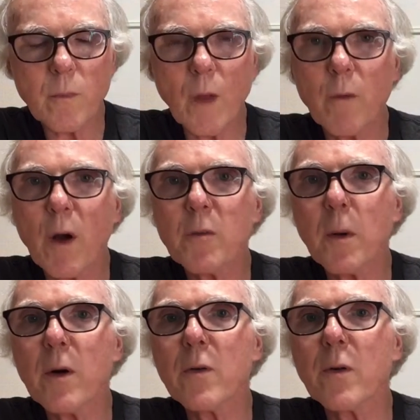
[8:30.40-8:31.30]

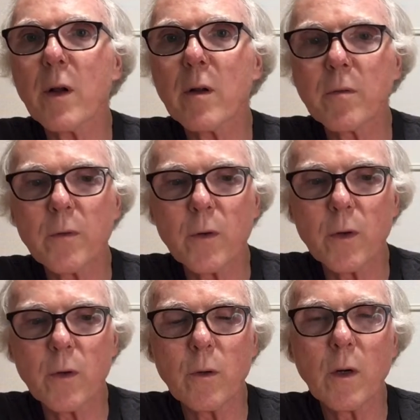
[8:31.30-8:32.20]
Raspberries are not a fruit
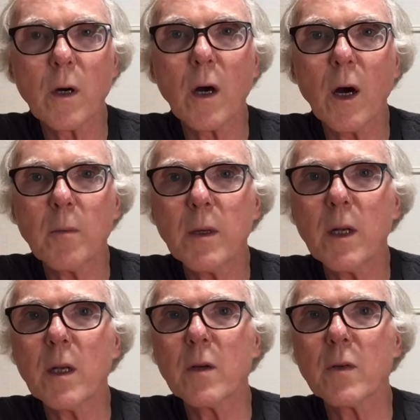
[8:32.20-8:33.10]
you
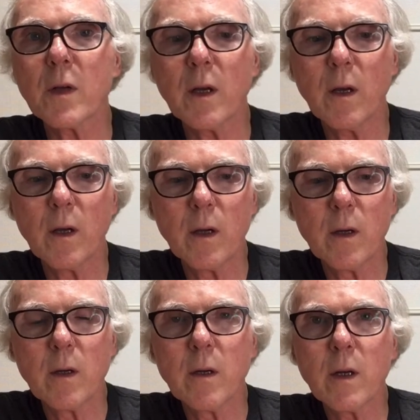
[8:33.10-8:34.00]
commonly see
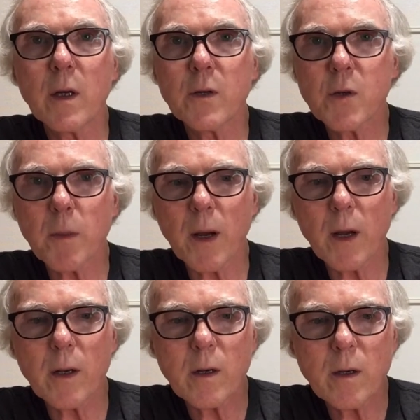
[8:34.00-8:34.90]
in
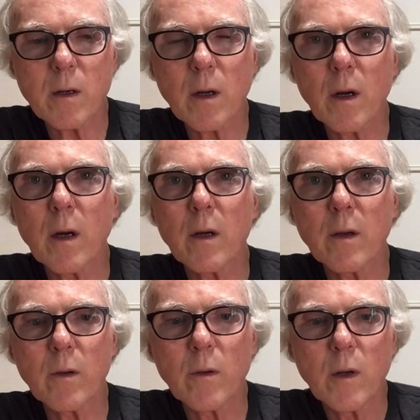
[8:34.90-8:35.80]
Japan.
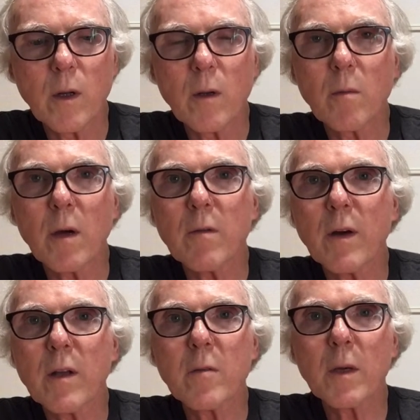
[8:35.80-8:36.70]
You might
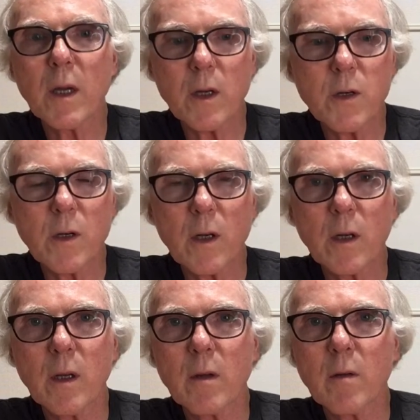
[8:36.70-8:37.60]
find them
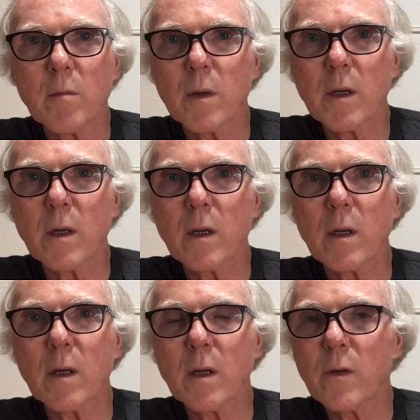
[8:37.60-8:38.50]
occasionally, but
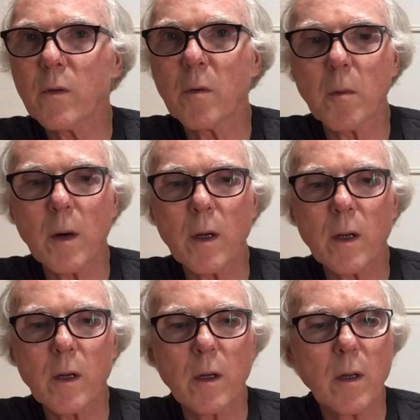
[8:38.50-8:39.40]
in a supermarket,
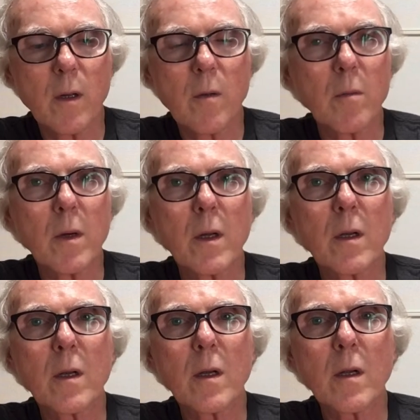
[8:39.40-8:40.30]
but
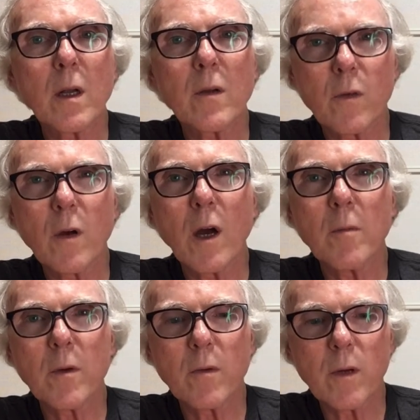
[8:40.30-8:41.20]
not so
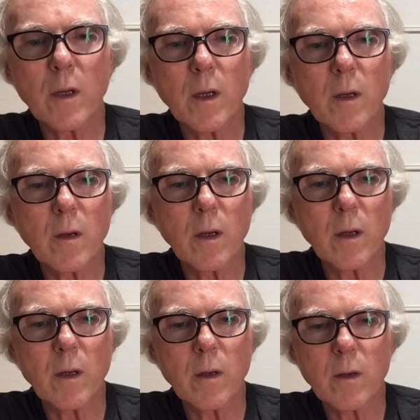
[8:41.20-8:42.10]
common really.
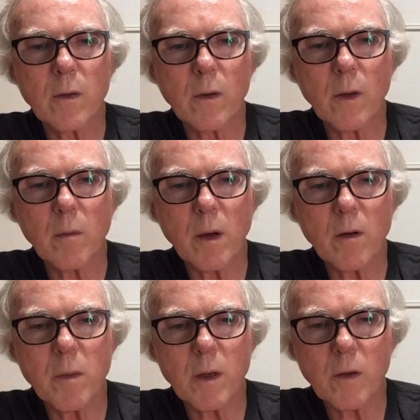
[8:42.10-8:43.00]
And so they might
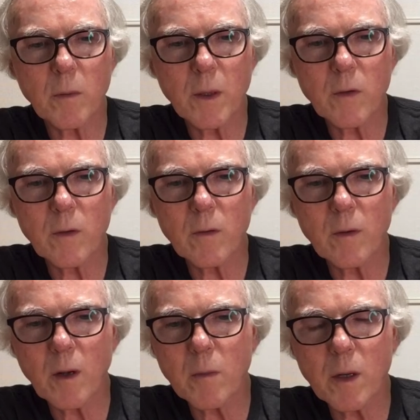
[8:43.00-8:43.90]
have been expensive,
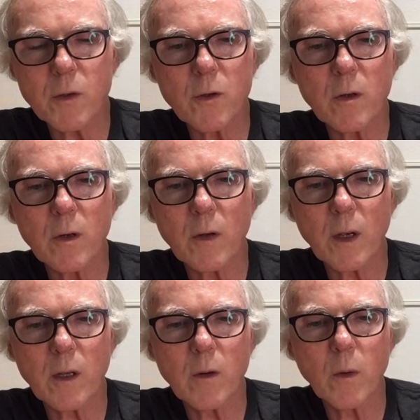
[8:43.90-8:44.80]
and I'm not sure
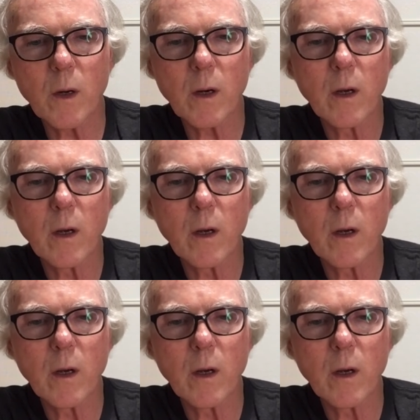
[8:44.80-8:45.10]
exactly where